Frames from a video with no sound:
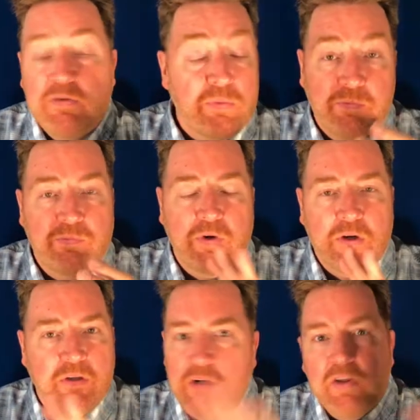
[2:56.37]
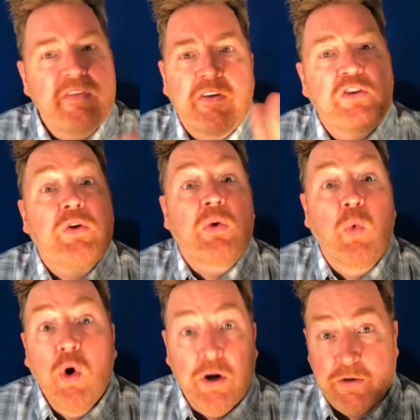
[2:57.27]
where you don't even have to do any
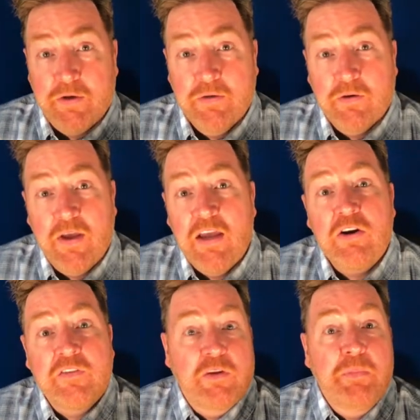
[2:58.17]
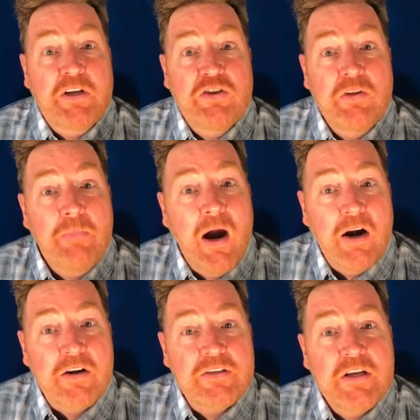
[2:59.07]
work, okay? You don't have to picture the
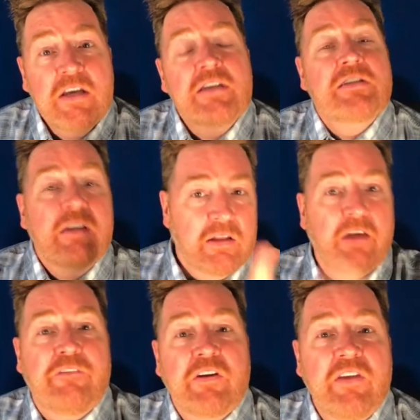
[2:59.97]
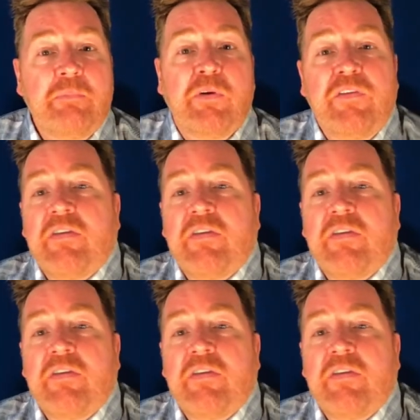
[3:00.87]
bars. Like, for example, if you